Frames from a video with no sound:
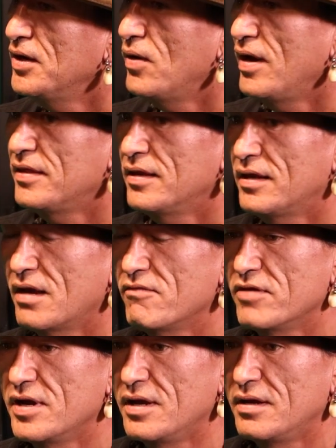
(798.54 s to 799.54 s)
I think
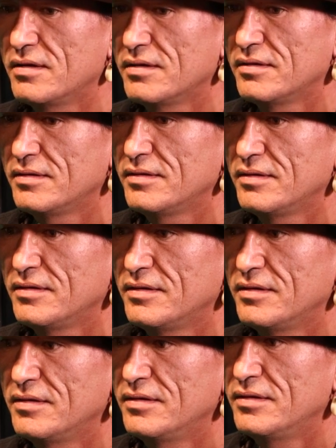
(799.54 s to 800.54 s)
every
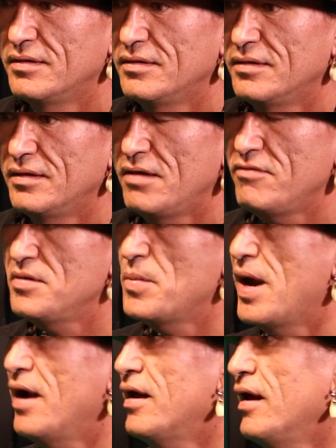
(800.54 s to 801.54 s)

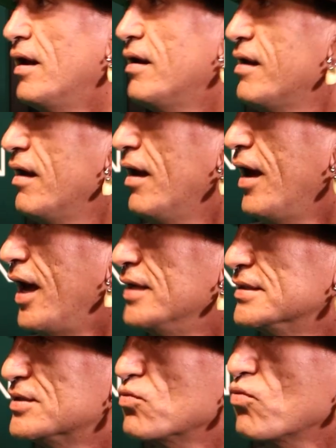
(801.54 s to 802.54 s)
American
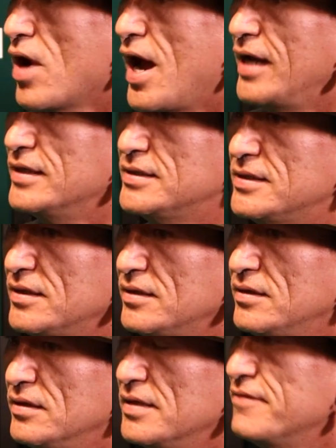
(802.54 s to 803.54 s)
has the right
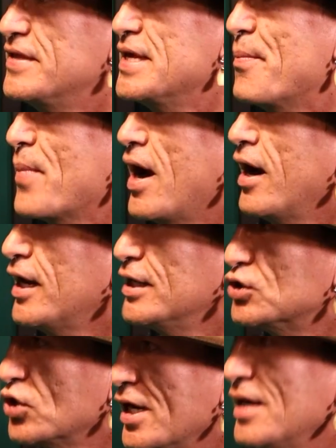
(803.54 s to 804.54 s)
to live the
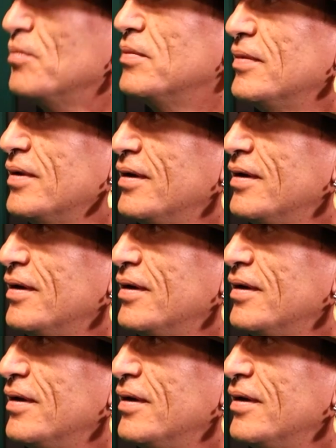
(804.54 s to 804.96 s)
American dream,